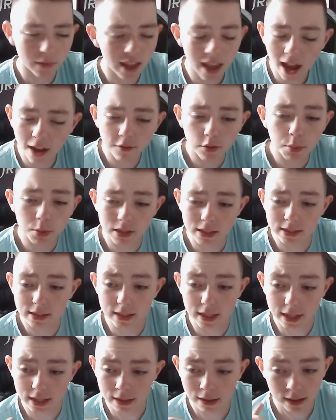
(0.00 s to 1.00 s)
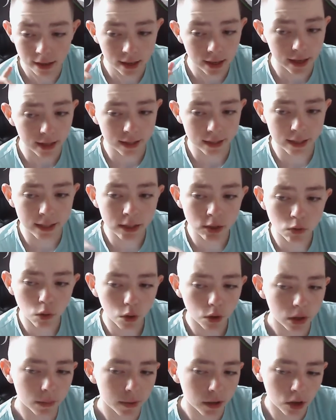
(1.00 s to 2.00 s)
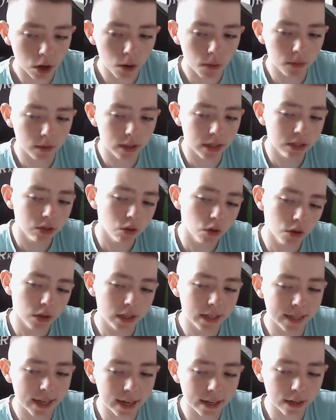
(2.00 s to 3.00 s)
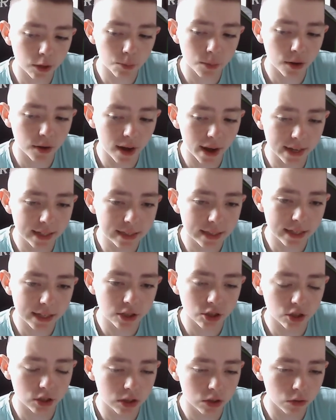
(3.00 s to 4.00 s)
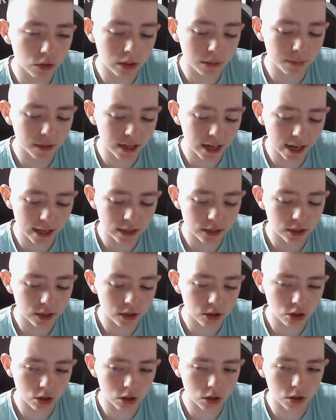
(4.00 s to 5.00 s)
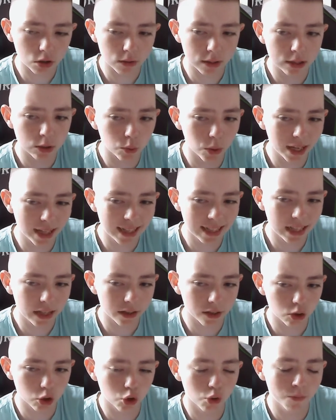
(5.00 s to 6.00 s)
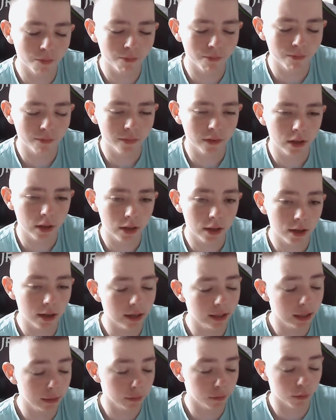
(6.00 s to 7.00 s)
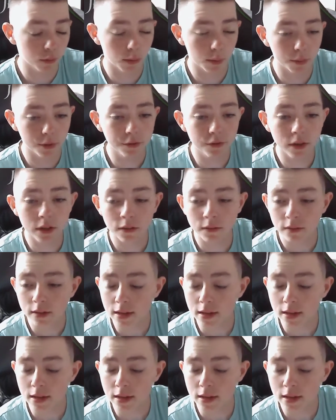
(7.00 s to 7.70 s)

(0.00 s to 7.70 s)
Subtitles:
everybody's saying, he can't come out of isolation, he's going to be in isolation until the 20th of June, the day before my birthday.